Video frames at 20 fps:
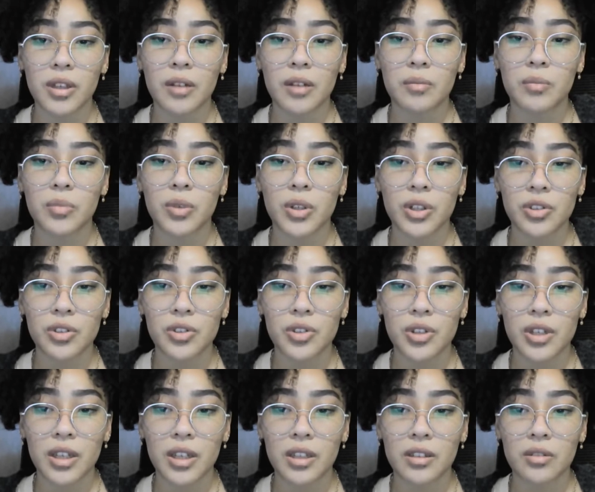a branch
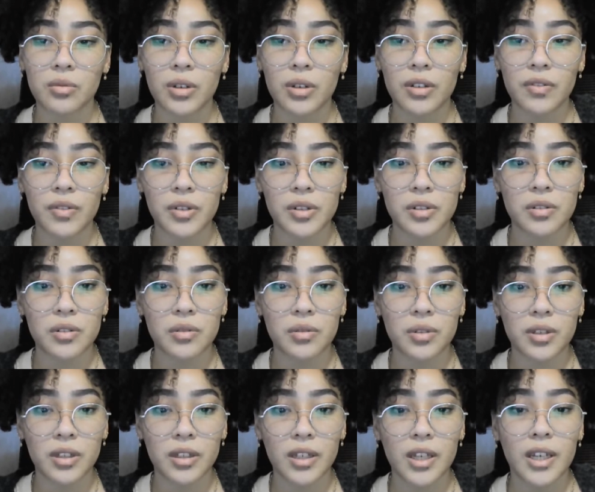in the reference
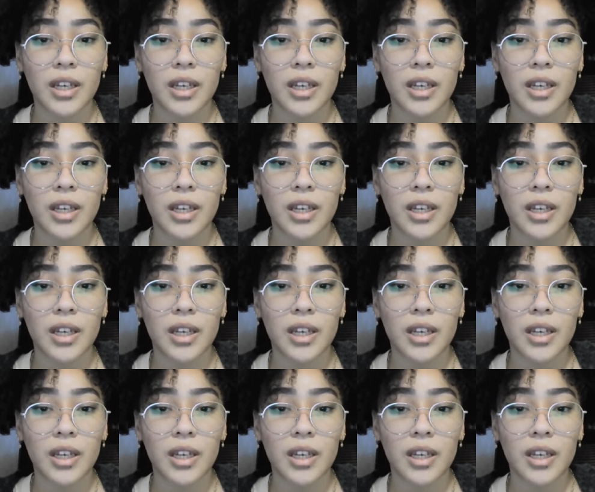tree